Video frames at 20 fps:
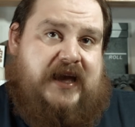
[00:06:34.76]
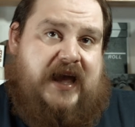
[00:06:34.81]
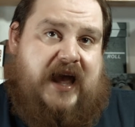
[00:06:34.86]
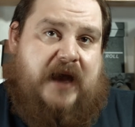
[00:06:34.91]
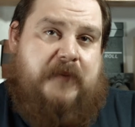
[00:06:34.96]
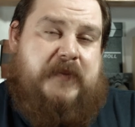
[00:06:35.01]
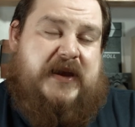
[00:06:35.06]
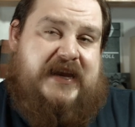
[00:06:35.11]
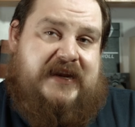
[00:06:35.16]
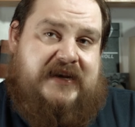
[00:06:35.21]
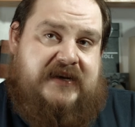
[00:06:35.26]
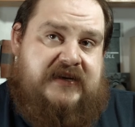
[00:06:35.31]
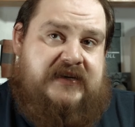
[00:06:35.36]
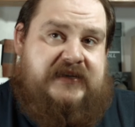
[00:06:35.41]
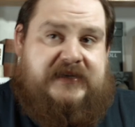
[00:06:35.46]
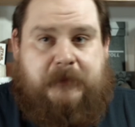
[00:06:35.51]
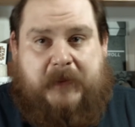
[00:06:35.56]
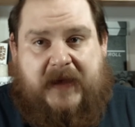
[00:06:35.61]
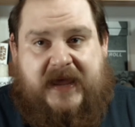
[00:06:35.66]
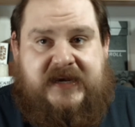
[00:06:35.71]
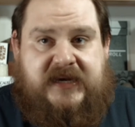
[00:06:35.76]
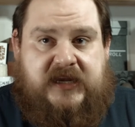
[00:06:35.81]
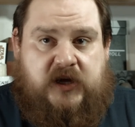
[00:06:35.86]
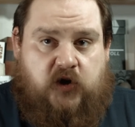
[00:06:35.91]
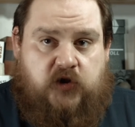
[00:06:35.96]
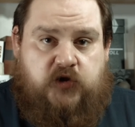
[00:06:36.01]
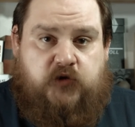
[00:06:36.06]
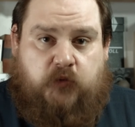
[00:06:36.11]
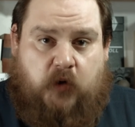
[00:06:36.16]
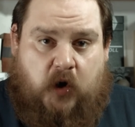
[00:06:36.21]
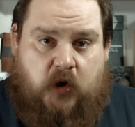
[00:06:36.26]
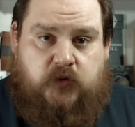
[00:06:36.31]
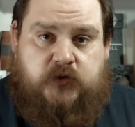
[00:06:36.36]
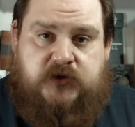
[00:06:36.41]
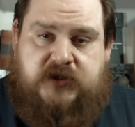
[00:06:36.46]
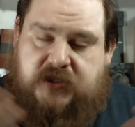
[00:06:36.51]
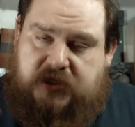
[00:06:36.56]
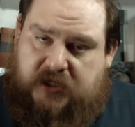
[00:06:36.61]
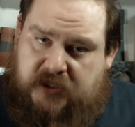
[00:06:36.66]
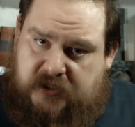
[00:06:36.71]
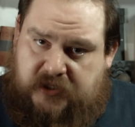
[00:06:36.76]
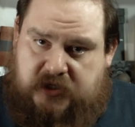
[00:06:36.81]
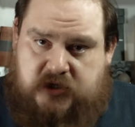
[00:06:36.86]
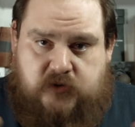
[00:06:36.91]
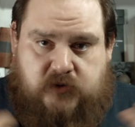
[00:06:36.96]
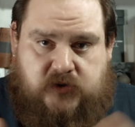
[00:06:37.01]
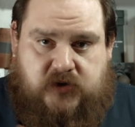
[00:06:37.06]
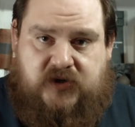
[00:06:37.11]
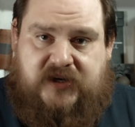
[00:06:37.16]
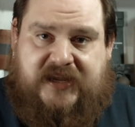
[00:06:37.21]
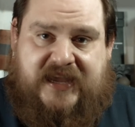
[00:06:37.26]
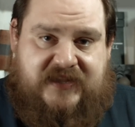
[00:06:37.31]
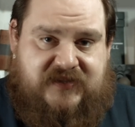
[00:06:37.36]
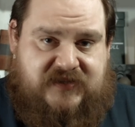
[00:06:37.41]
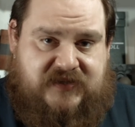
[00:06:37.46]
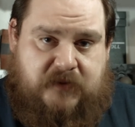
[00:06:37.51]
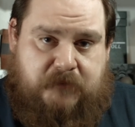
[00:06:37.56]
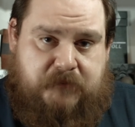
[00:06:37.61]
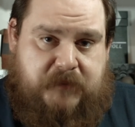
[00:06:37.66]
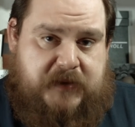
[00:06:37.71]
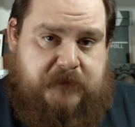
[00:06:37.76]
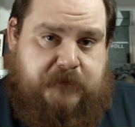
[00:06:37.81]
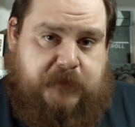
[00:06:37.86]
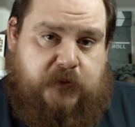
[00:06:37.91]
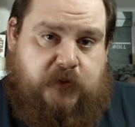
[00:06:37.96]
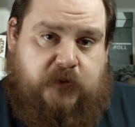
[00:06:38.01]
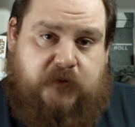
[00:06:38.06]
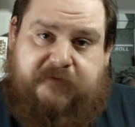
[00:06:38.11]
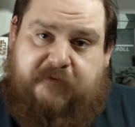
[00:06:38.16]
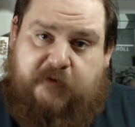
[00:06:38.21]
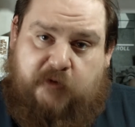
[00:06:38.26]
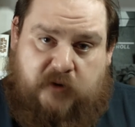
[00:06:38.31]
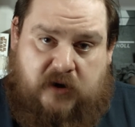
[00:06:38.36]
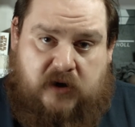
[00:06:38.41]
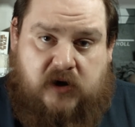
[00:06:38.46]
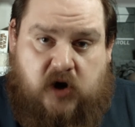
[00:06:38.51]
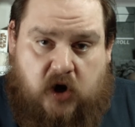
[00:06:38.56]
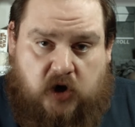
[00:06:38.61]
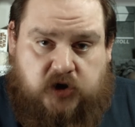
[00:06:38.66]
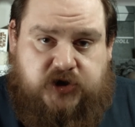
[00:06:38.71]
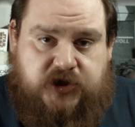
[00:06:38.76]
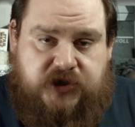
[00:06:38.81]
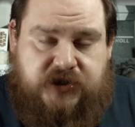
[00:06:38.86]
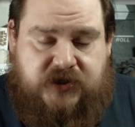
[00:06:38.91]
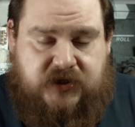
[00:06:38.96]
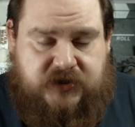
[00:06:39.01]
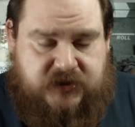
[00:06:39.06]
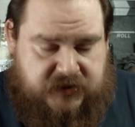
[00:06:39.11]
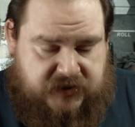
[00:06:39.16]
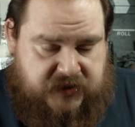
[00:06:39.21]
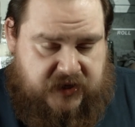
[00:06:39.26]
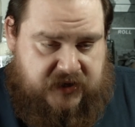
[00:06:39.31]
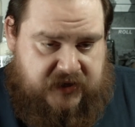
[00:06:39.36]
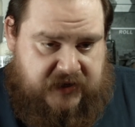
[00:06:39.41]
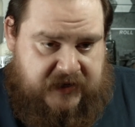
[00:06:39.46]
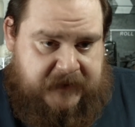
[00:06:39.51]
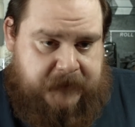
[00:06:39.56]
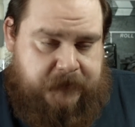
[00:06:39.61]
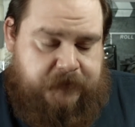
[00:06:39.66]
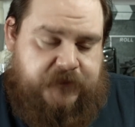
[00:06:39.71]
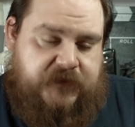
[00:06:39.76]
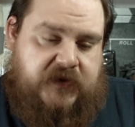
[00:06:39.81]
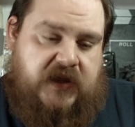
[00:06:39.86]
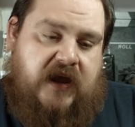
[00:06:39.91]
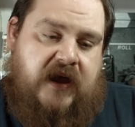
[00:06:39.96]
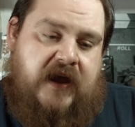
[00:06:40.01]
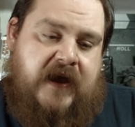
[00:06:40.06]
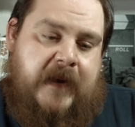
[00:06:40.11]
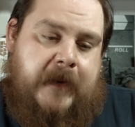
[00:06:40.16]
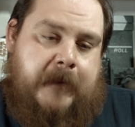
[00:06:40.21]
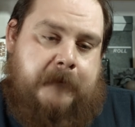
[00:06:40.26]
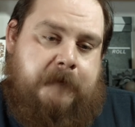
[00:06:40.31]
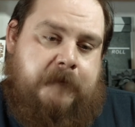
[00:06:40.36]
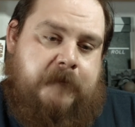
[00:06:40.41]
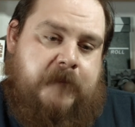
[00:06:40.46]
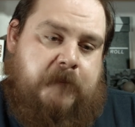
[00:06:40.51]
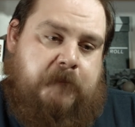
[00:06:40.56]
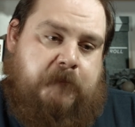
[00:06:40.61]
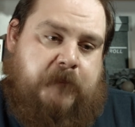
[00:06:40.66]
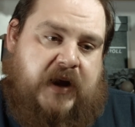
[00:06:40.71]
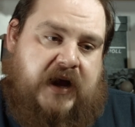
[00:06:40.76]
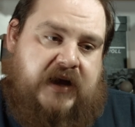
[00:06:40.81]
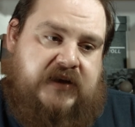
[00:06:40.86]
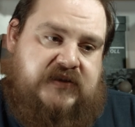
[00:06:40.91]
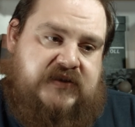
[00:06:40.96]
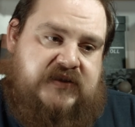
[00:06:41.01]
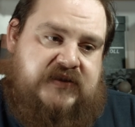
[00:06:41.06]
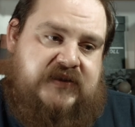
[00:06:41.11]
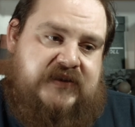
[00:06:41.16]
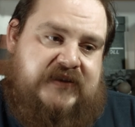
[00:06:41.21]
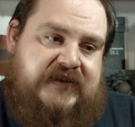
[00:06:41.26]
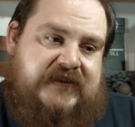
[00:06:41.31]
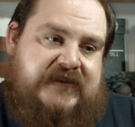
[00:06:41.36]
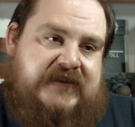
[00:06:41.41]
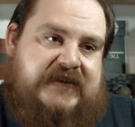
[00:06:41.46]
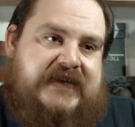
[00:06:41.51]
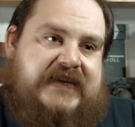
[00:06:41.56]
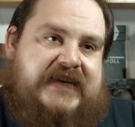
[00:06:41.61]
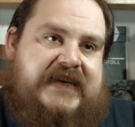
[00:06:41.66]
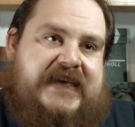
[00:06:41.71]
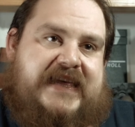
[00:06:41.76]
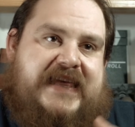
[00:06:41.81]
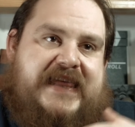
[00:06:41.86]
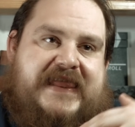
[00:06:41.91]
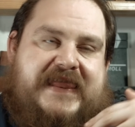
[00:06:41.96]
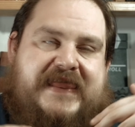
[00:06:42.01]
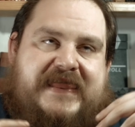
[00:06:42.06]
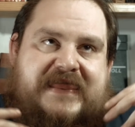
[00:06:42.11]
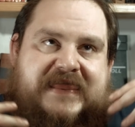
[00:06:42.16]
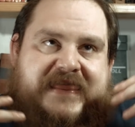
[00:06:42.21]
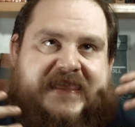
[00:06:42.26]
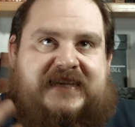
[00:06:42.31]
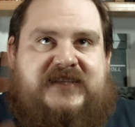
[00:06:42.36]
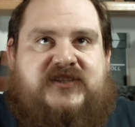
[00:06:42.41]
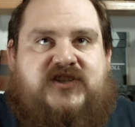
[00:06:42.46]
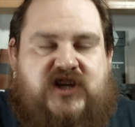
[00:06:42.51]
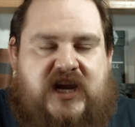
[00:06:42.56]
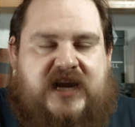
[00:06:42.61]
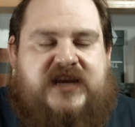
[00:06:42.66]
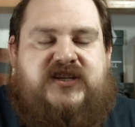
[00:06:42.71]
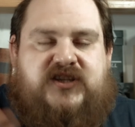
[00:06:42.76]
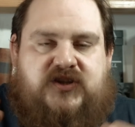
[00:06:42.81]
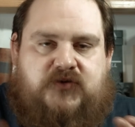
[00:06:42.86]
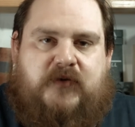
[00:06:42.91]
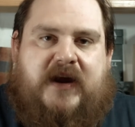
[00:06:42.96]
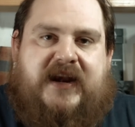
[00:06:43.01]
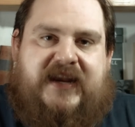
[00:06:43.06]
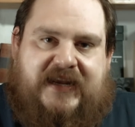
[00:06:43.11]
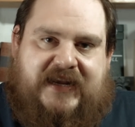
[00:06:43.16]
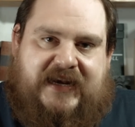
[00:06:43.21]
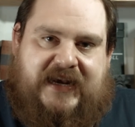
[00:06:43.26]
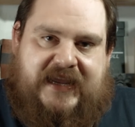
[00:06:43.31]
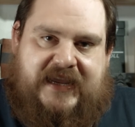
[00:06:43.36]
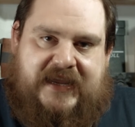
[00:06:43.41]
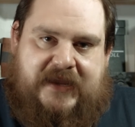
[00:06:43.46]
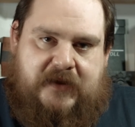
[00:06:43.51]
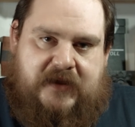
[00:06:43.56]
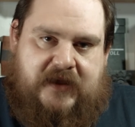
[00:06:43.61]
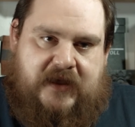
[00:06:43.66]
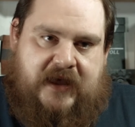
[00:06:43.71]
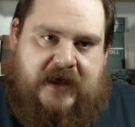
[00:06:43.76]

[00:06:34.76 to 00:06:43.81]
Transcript: I mean, depending on the rolls, you could get some people fall unconscious, certainly. But this changes radically